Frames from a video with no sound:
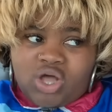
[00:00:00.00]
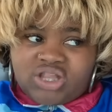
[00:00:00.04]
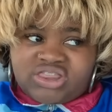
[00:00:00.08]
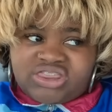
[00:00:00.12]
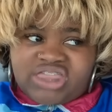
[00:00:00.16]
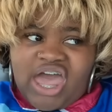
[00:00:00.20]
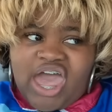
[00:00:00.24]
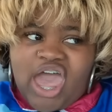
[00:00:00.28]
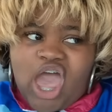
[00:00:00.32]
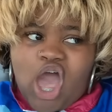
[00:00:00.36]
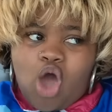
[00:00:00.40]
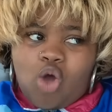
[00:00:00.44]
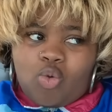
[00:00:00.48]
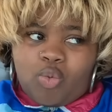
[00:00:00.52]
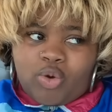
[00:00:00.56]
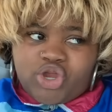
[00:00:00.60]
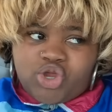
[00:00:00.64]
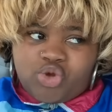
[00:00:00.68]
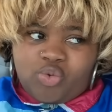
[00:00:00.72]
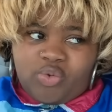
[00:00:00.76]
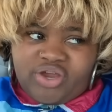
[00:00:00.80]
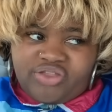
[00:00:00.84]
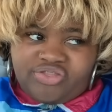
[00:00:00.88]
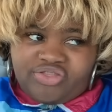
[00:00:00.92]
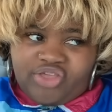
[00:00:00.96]
What the hell were
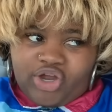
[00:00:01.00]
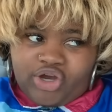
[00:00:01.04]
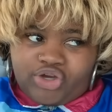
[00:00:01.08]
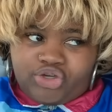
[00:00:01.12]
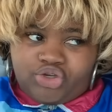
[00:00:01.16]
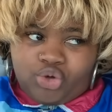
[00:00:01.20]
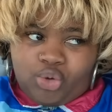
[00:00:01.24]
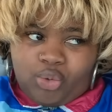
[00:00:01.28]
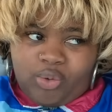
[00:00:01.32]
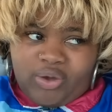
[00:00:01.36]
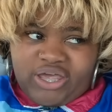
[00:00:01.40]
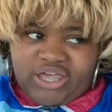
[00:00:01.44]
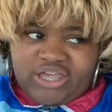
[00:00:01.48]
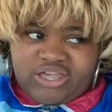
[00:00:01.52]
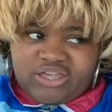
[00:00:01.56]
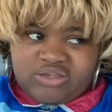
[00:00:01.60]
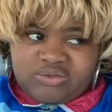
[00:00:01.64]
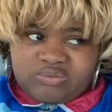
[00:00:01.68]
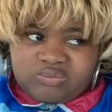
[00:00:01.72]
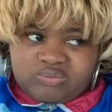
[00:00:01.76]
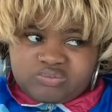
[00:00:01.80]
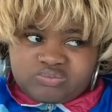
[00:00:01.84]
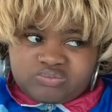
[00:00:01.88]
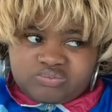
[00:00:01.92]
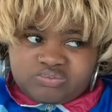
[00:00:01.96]
you in there doing?
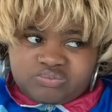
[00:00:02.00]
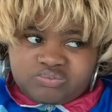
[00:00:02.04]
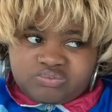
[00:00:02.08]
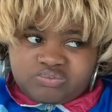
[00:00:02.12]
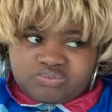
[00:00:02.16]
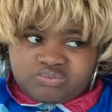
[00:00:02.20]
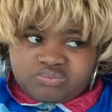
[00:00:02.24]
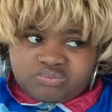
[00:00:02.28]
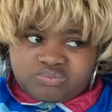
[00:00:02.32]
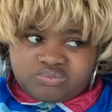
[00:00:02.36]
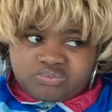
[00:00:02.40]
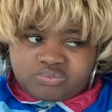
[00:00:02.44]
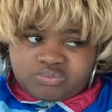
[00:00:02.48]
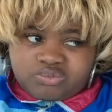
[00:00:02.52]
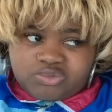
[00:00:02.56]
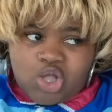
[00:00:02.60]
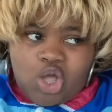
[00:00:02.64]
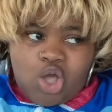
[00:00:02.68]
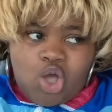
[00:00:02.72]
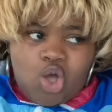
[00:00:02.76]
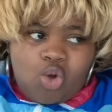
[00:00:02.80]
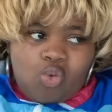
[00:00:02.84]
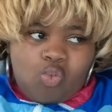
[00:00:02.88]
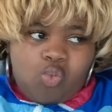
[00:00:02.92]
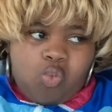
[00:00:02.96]

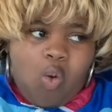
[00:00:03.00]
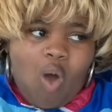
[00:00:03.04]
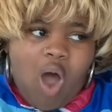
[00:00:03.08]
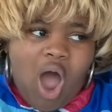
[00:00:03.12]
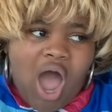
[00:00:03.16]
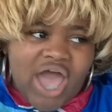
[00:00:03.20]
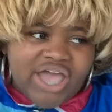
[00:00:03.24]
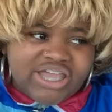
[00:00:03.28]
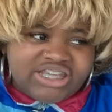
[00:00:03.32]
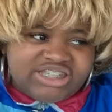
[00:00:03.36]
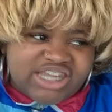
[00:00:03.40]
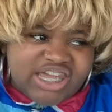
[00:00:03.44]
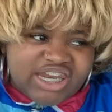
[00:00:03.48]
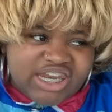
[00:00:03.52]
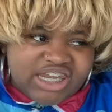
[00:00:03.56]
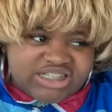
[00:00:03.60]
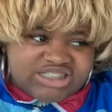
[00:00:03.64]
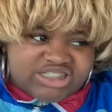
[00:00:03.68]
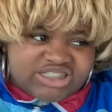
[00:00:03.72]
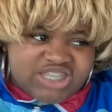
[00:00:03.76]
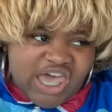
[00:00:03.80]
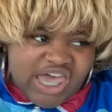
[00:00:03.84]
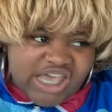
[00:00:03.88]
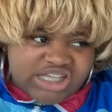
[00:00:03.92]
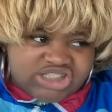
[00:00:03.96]
Why did it
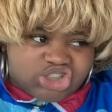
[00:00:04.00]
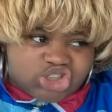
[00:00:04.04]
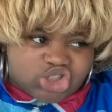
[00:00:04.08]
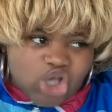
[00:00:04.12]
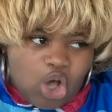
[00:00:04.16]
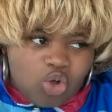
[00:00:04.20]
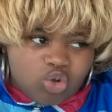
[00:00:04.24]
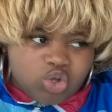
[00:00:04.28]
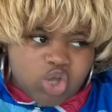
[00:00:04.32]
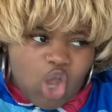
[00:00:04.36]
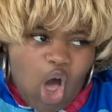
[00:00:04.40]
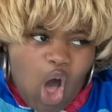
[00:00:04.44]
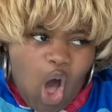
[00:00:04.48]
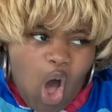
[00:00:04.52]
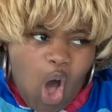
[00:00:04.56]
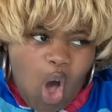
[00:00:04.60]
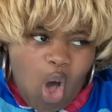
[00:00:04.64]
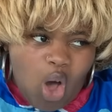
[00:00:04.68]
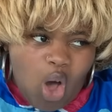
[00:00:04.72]
take so long?